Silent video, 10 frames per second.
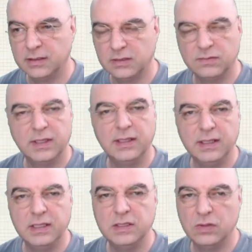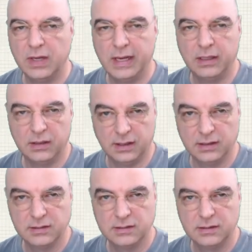It's very easy to add
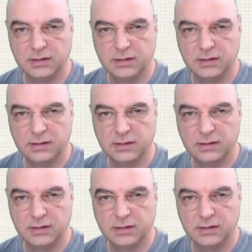things.